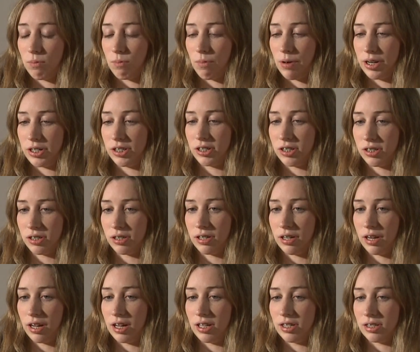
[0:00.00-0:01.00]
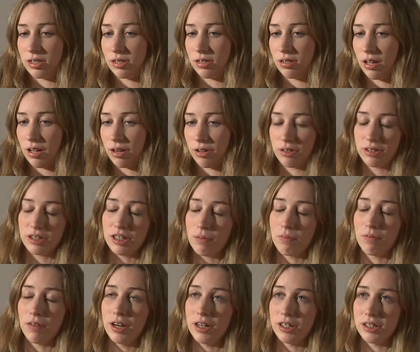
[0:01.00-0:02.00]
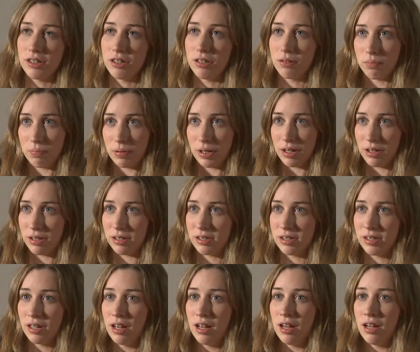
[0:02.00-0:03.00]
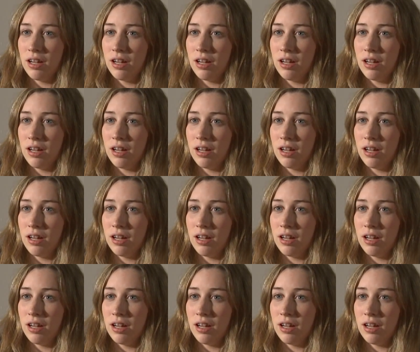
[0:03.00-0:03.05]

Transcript: which is a good tip for any student, because